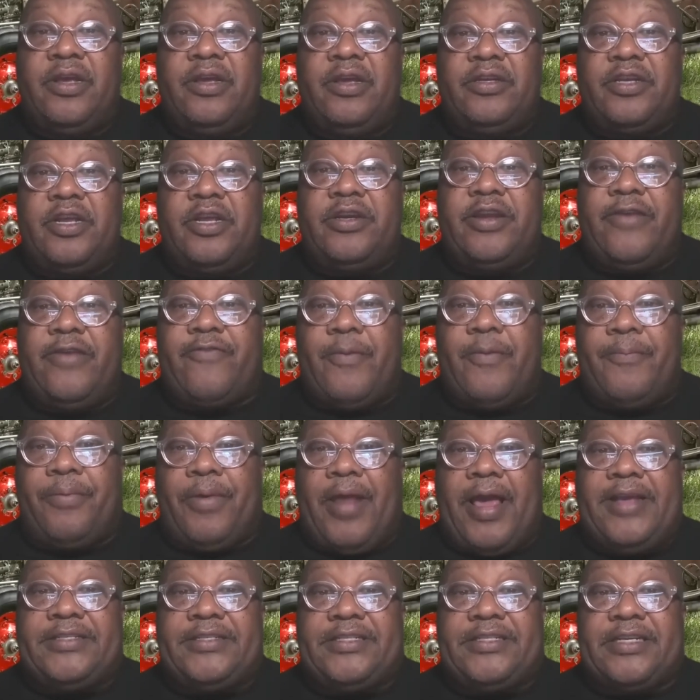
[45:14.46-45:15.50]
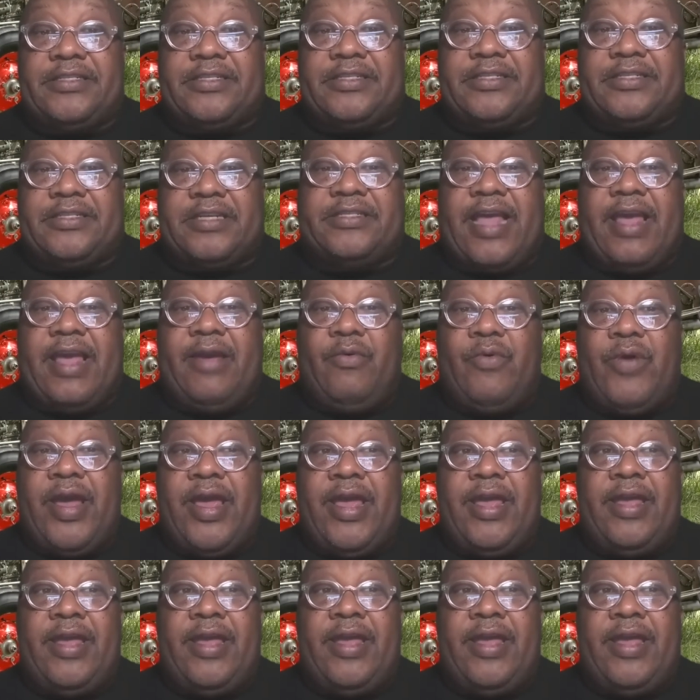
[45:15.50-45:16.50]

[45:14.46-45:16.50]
to different places the same way